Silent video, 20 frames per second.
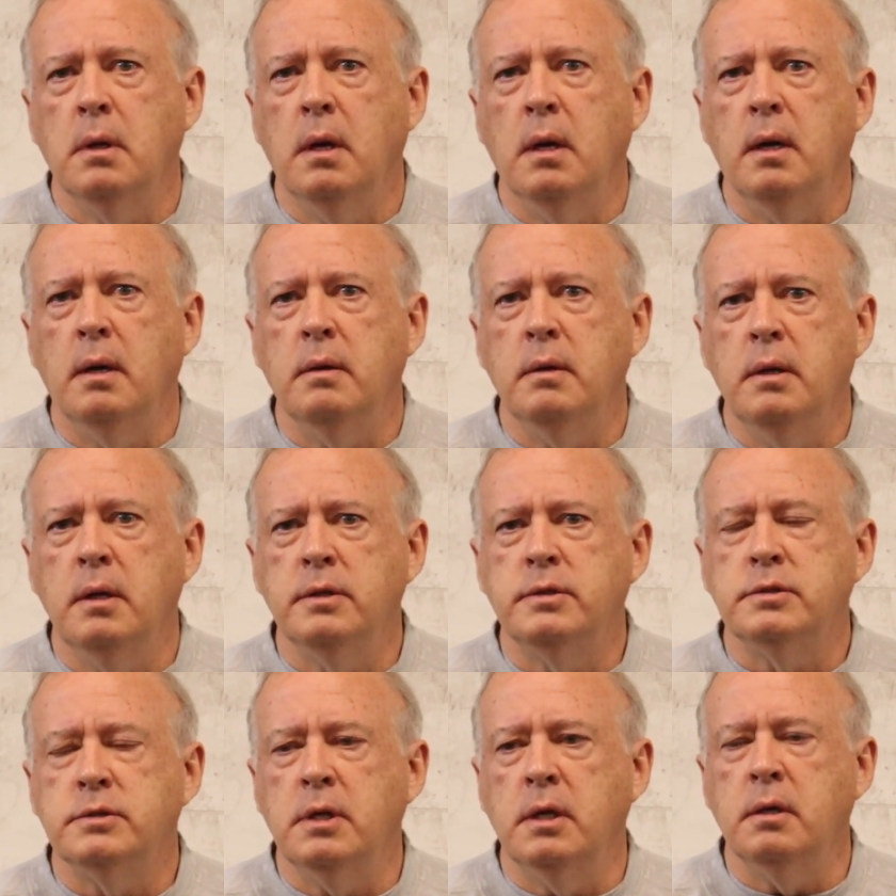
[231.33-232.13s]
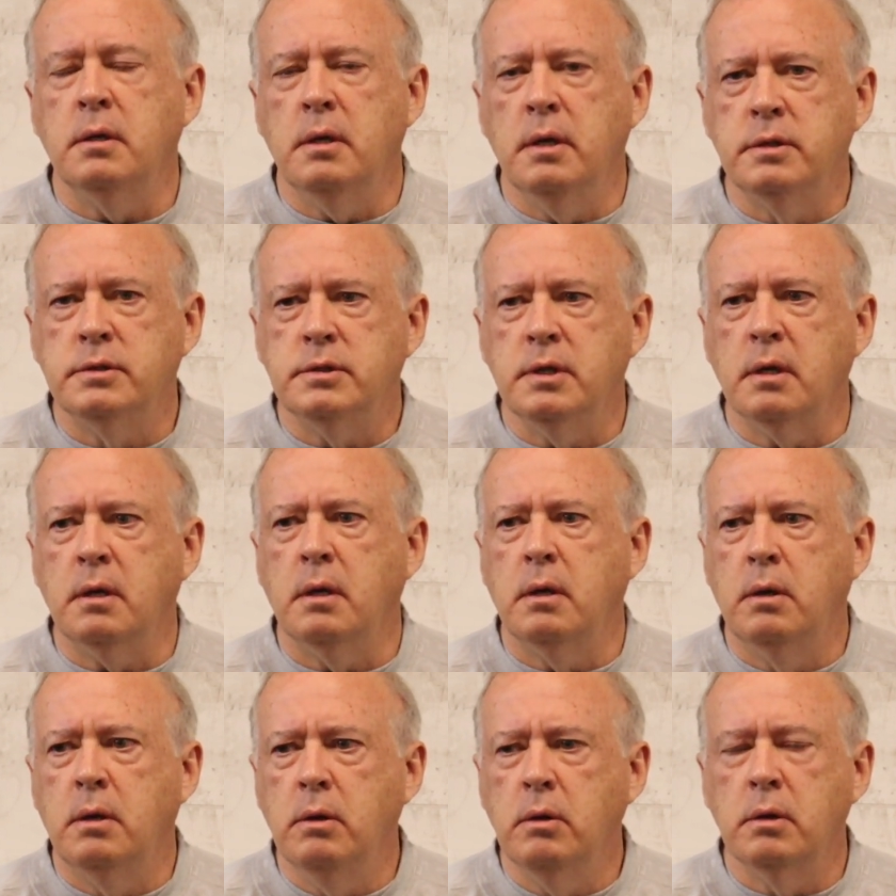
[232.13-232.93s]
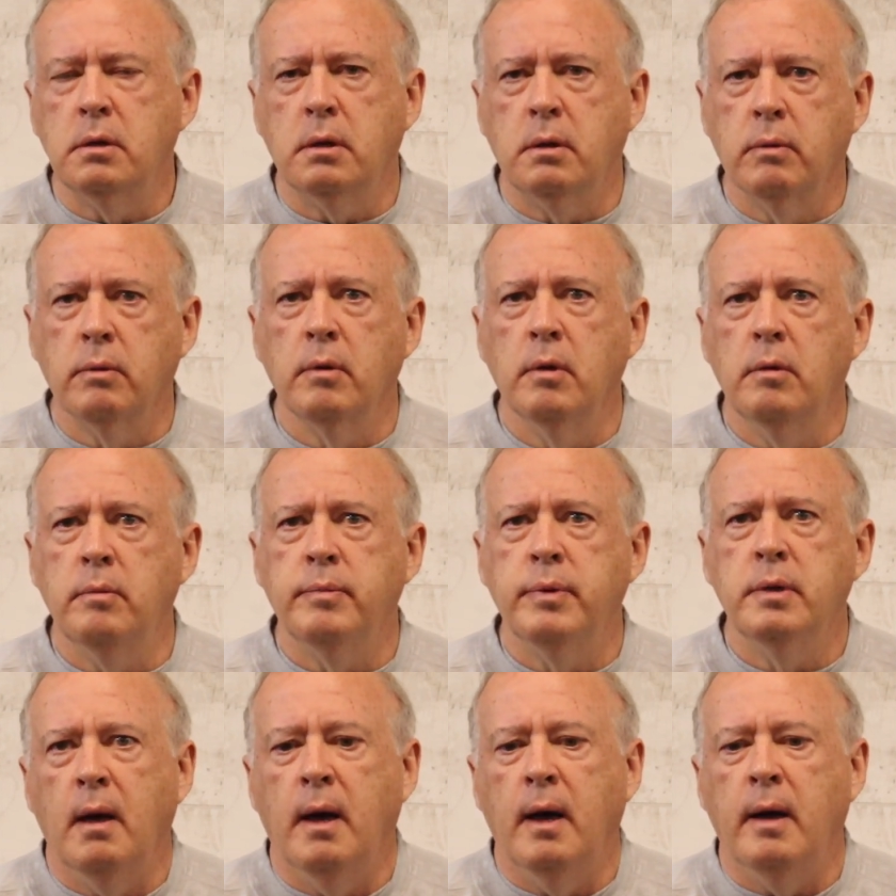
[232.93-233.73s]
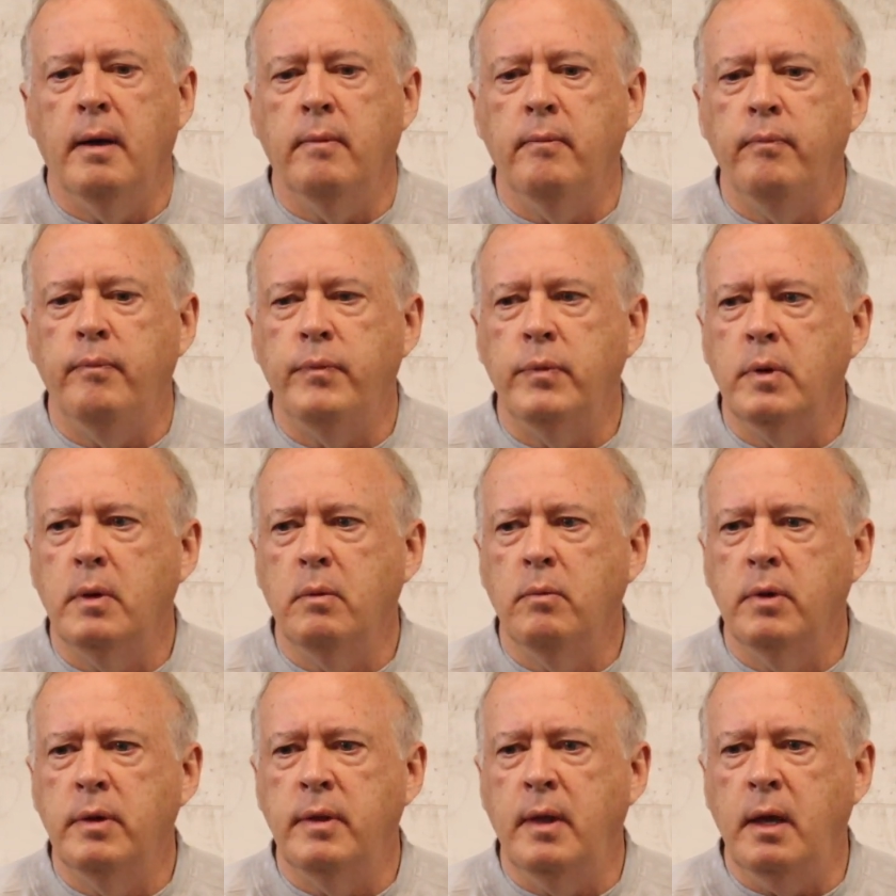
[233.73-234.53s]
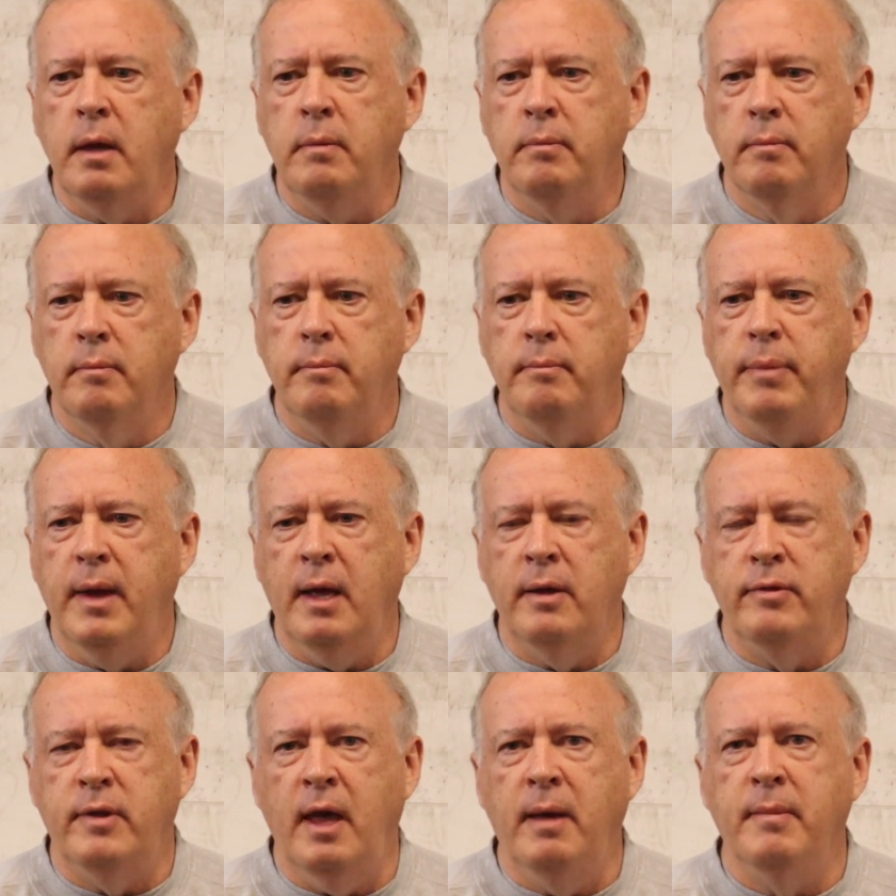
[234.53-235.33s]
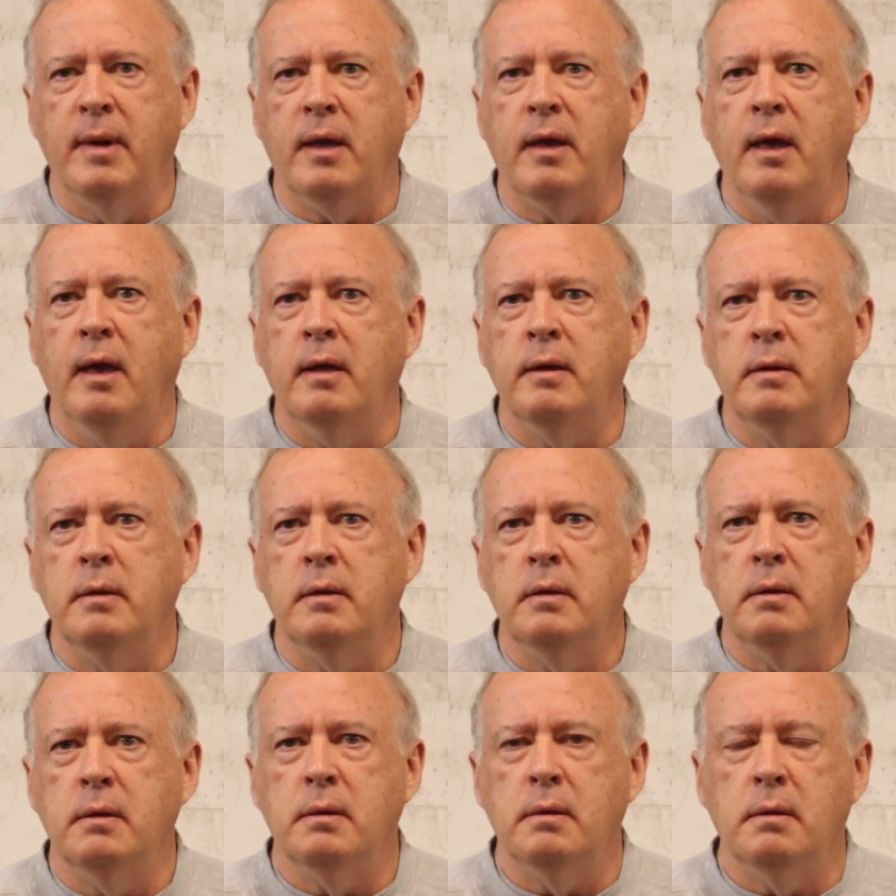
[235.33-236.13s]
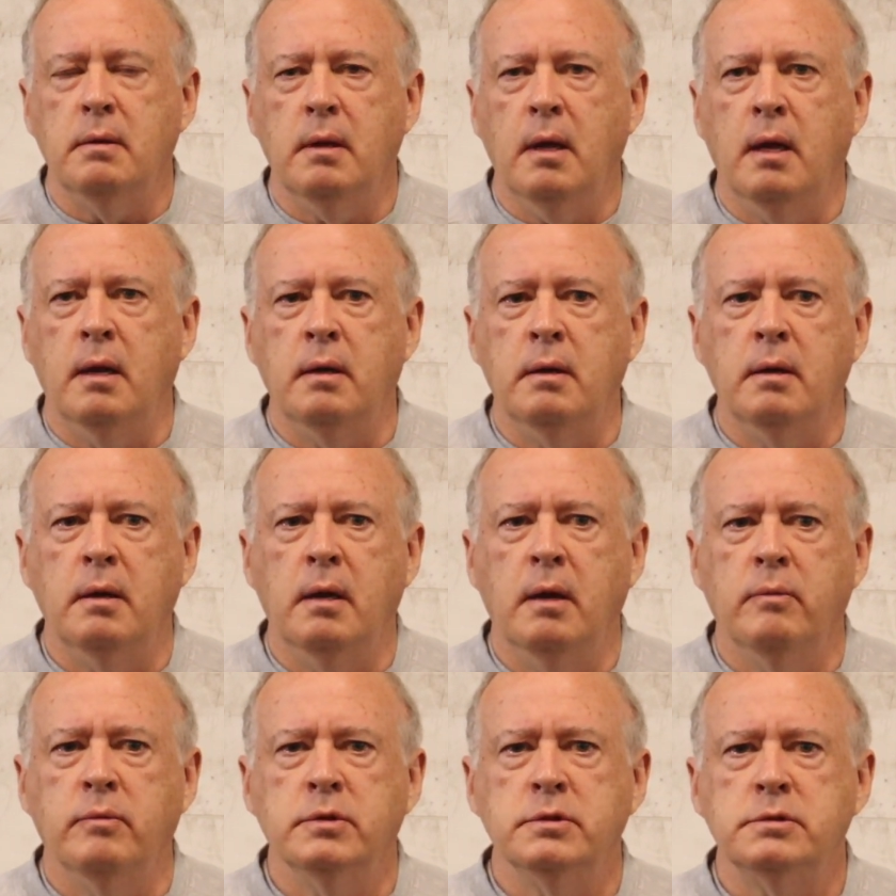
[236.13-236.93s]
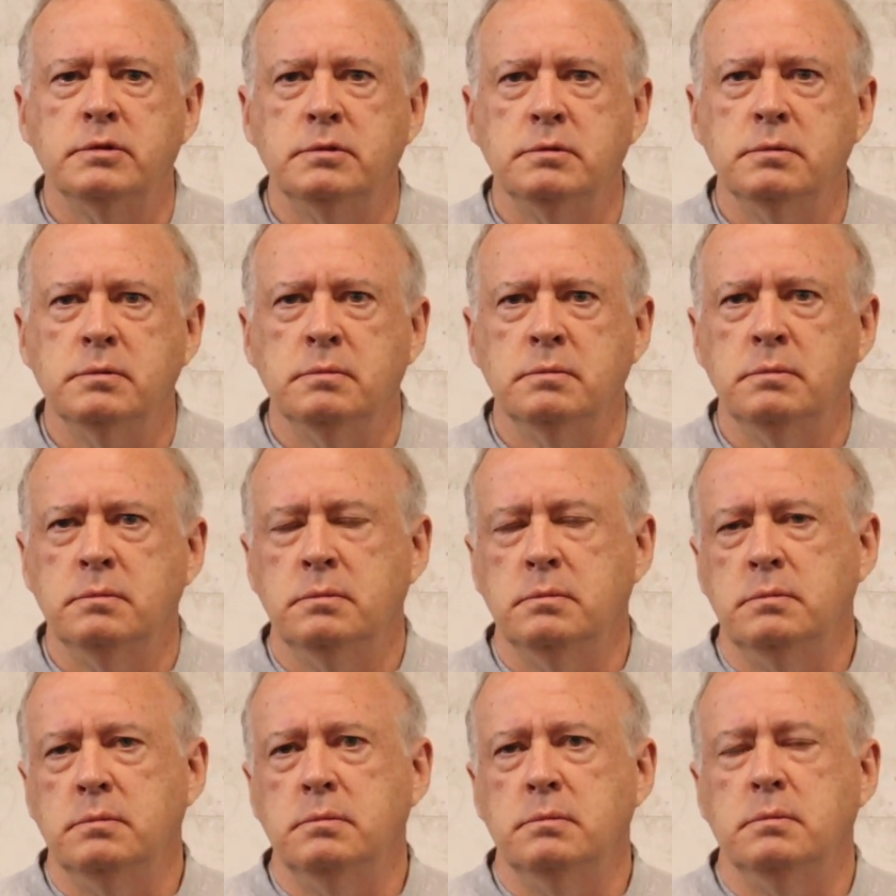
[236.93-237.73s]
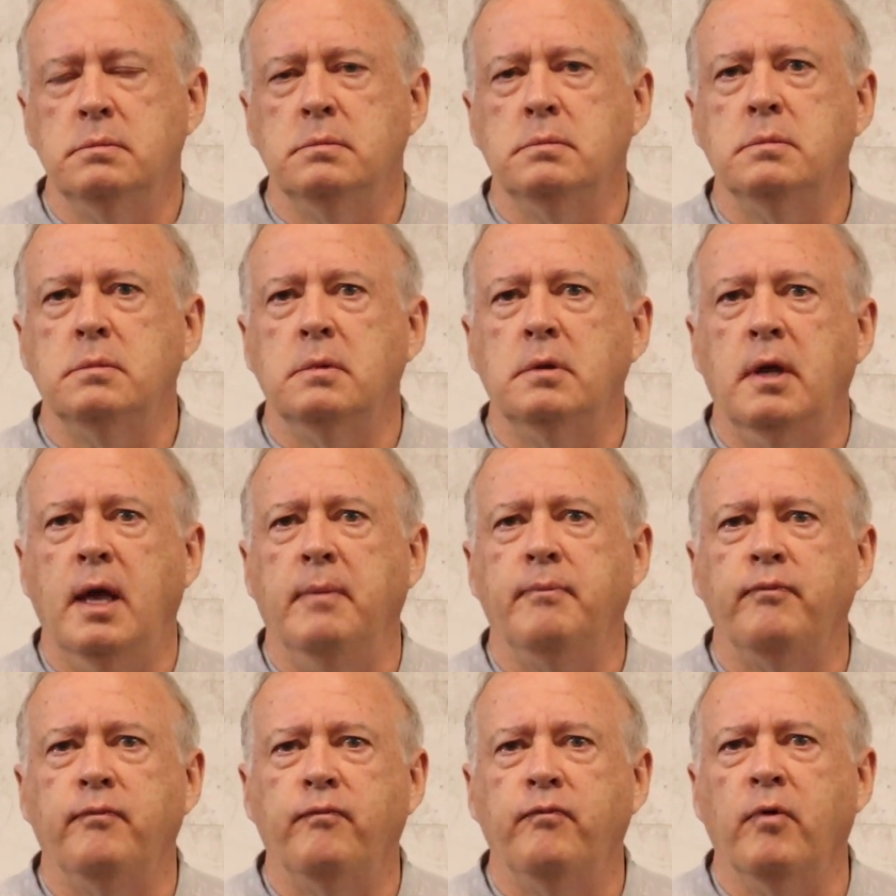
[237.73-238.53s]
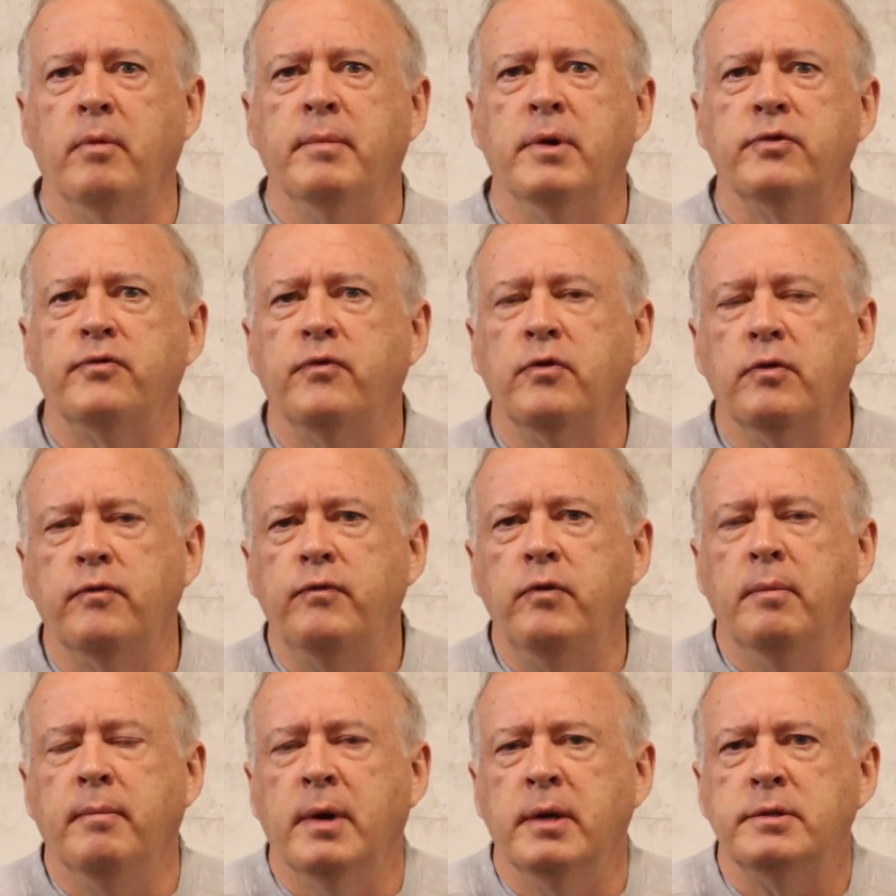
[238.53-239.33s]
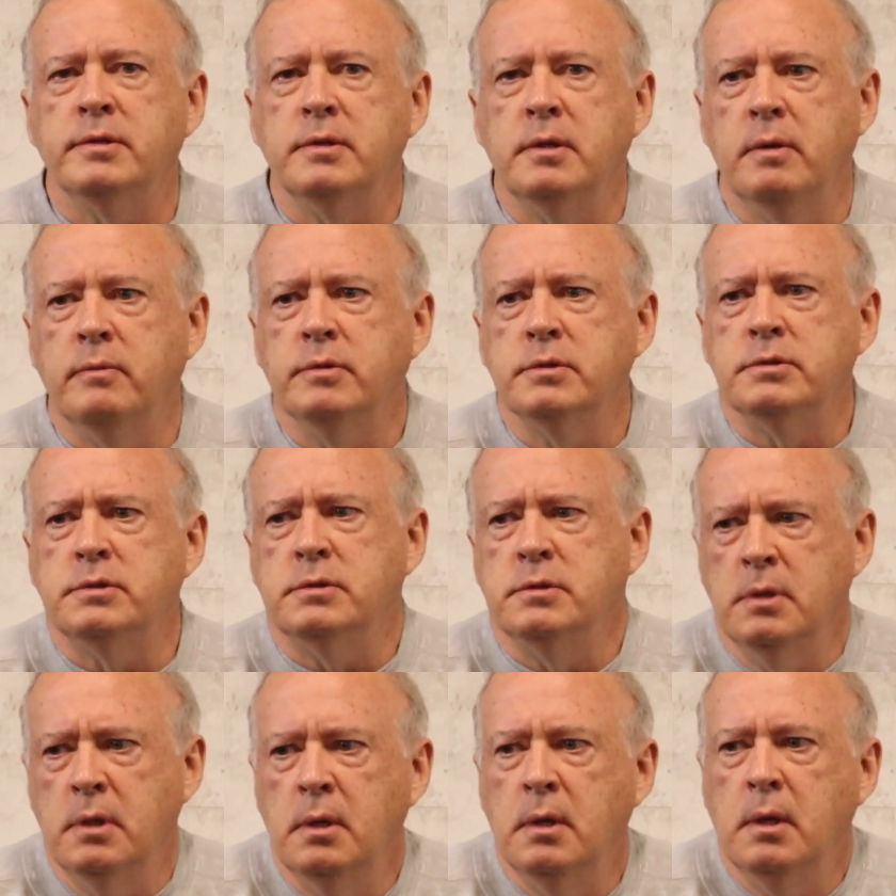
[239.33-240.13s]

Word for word: Uh, it's, a, it's a good group. Uh, when the pandemic hit and it was kept from us for a few months. It was,